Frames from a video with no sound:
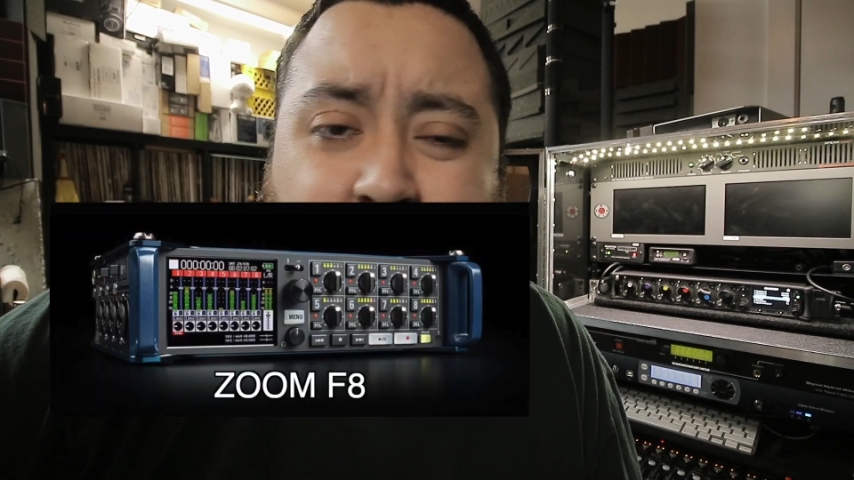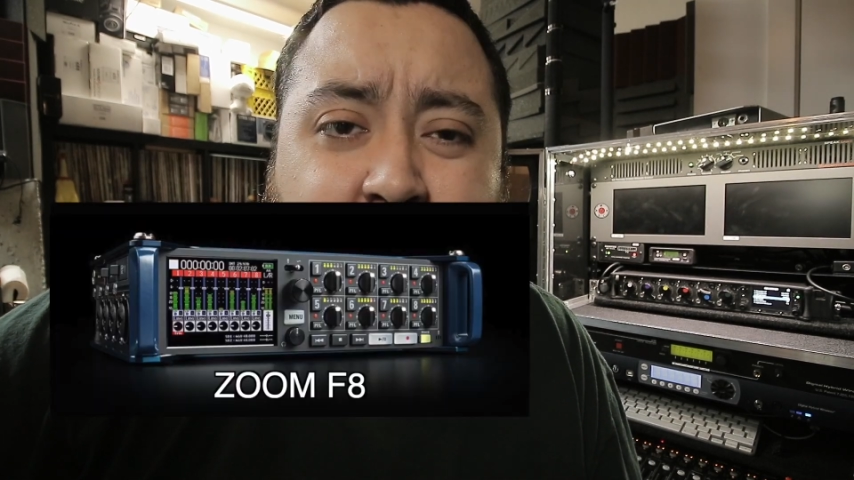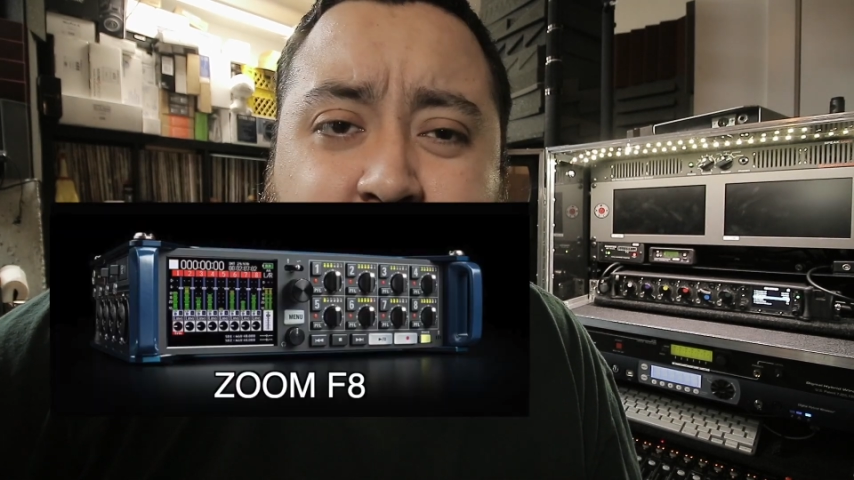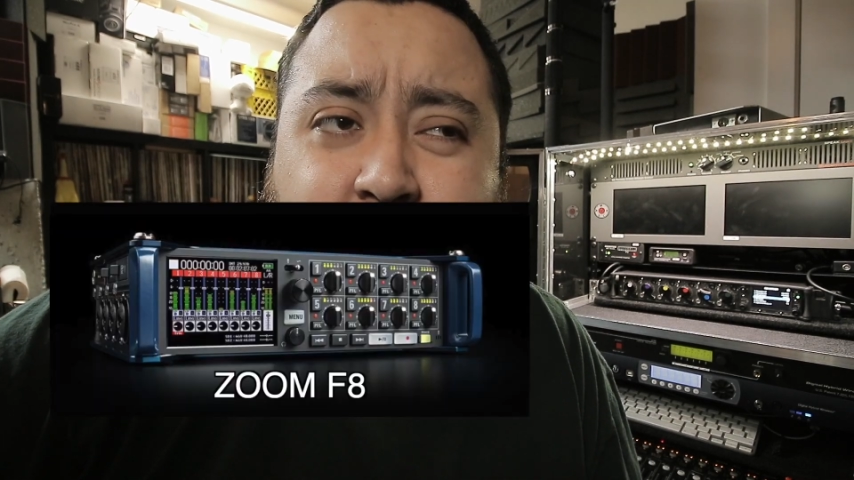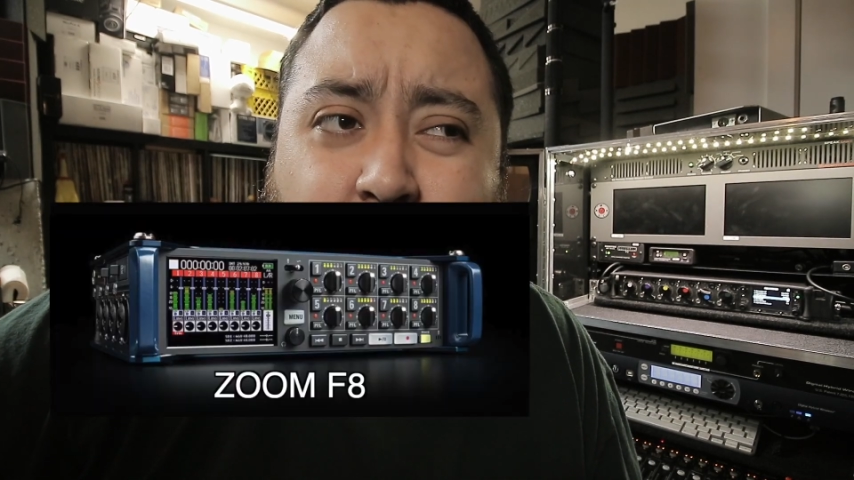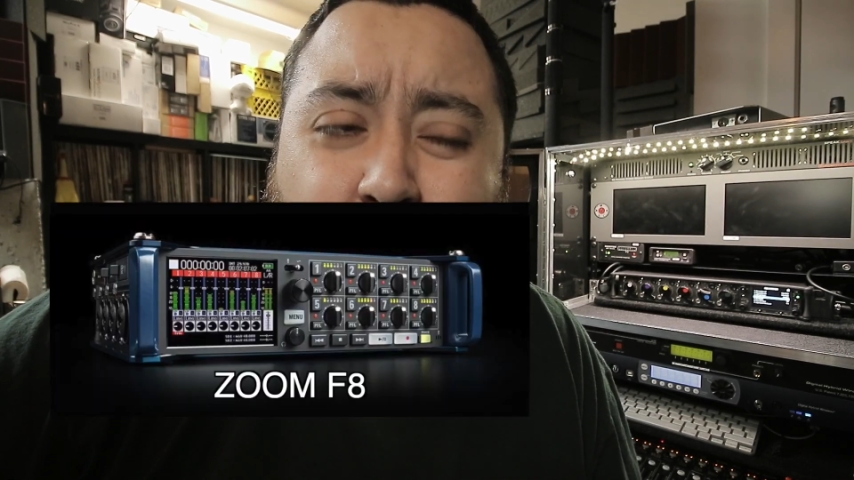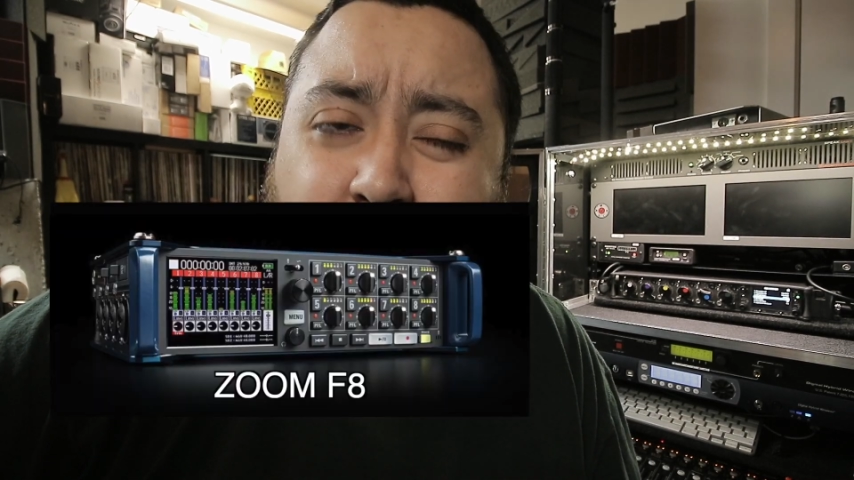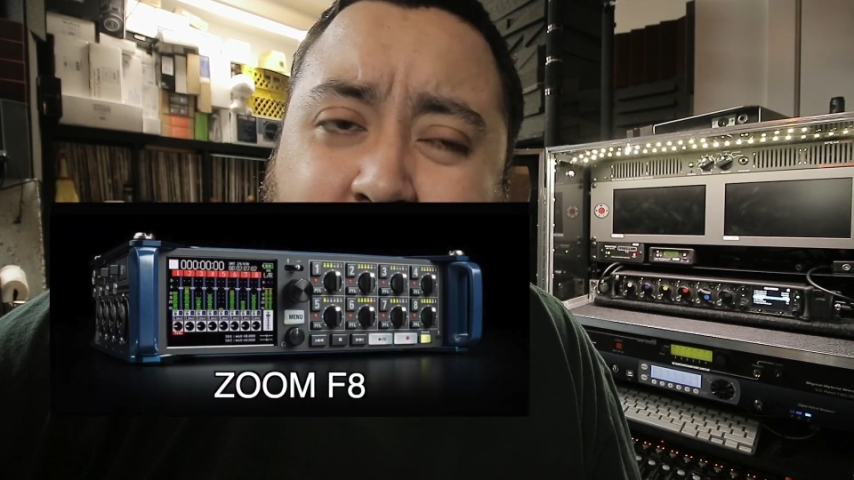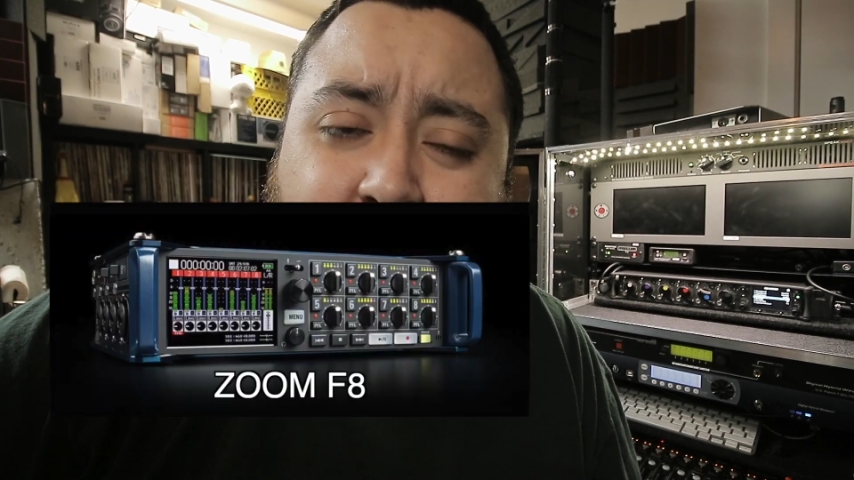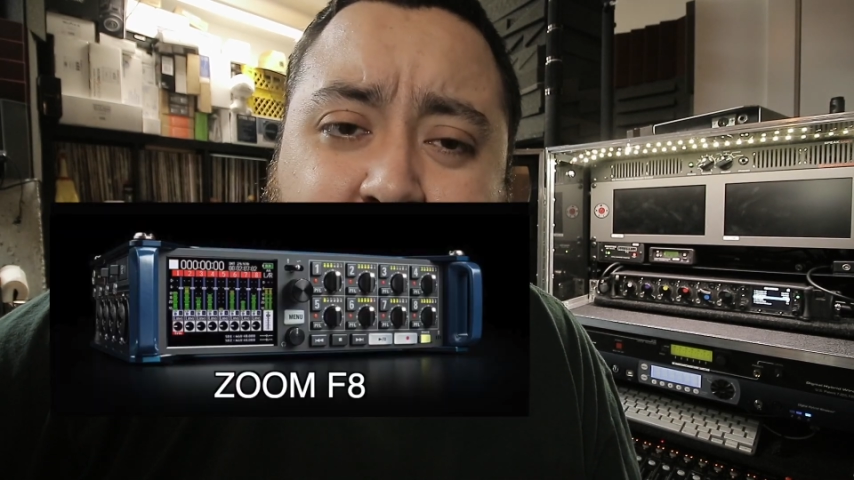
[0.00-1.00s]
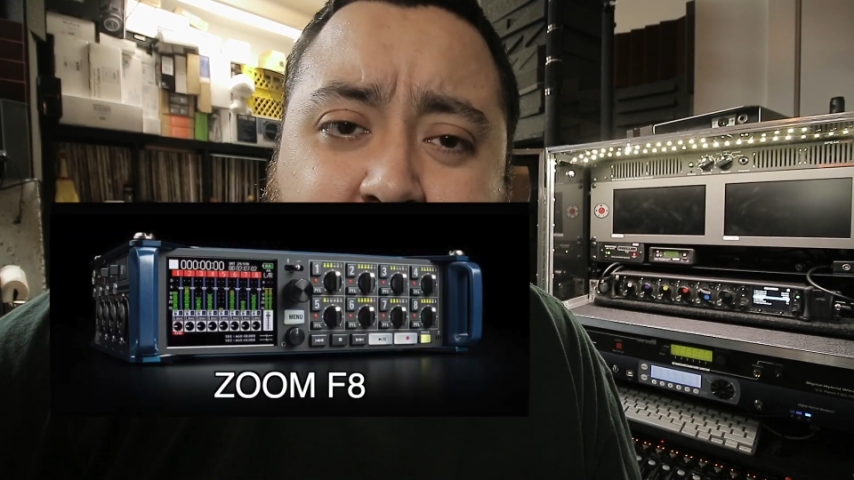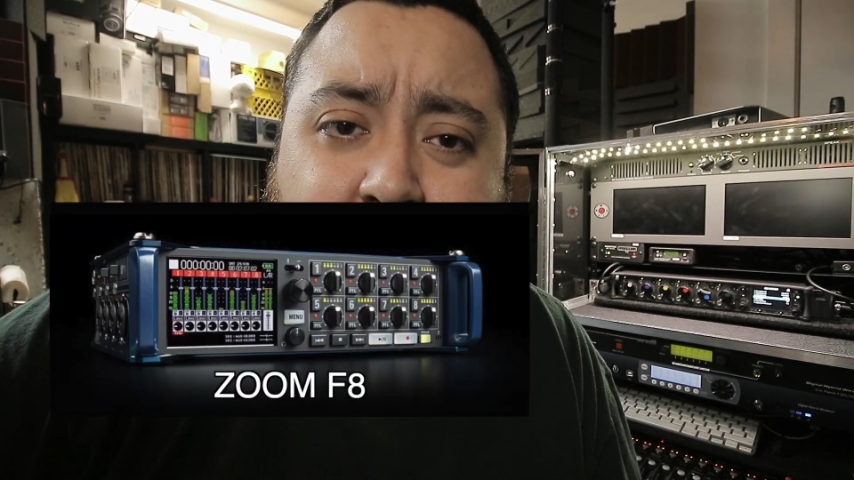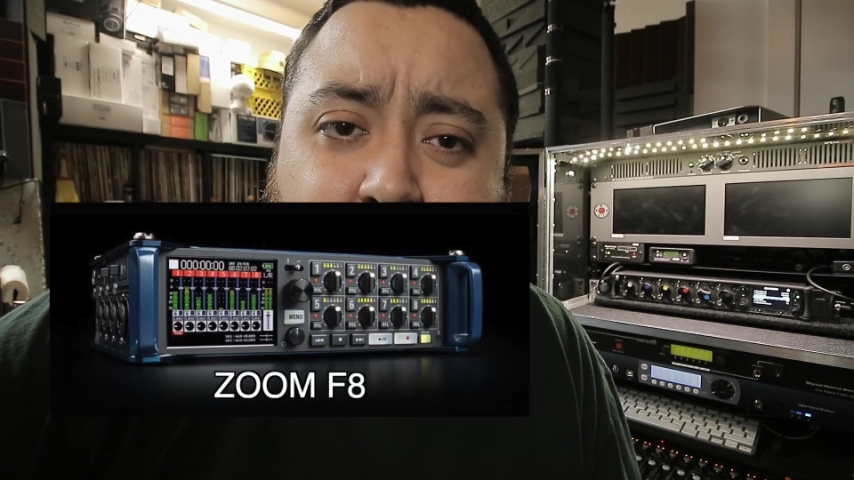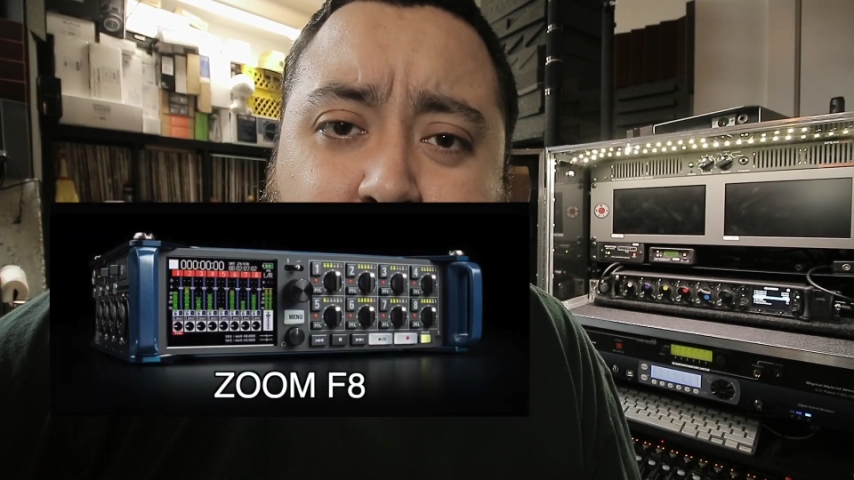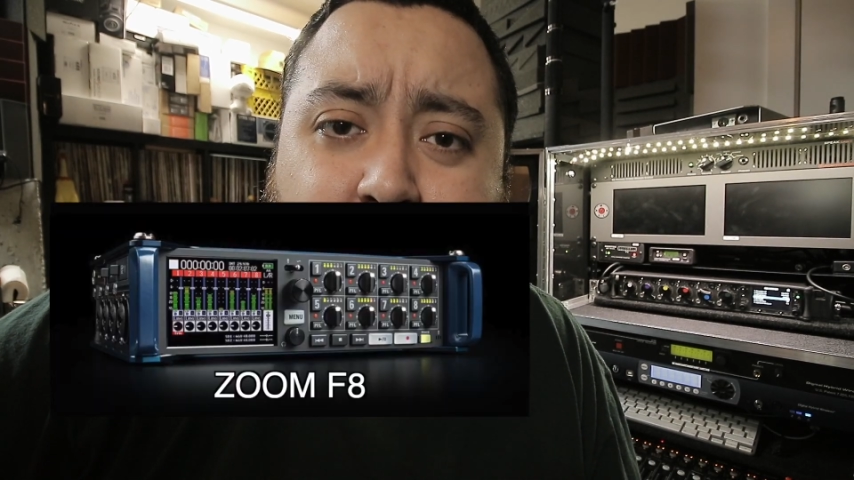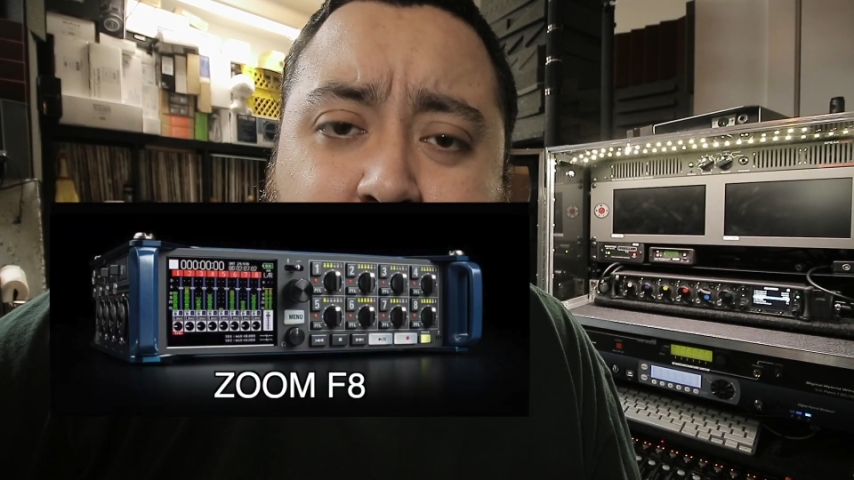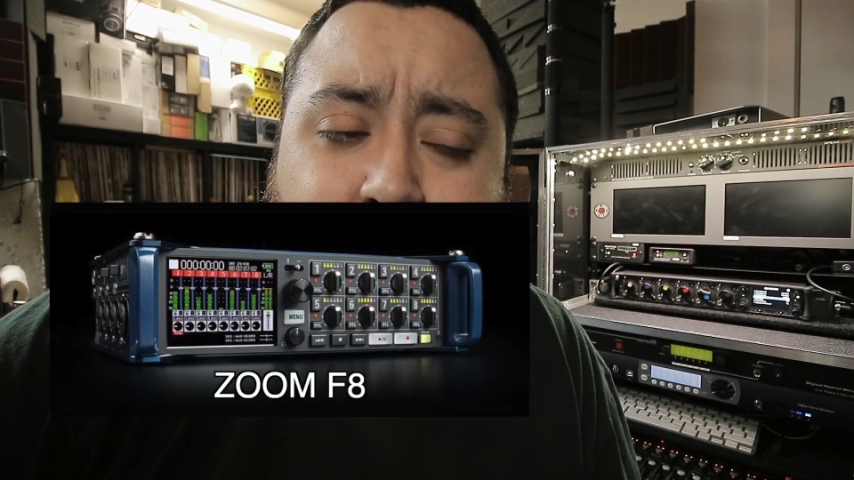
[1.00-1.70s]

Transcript: F4s, I think they're called.